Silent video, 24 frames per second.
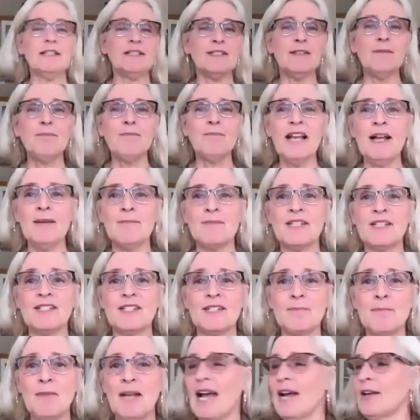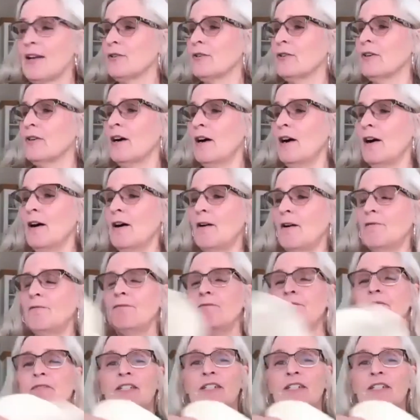sometimes it's a matter of,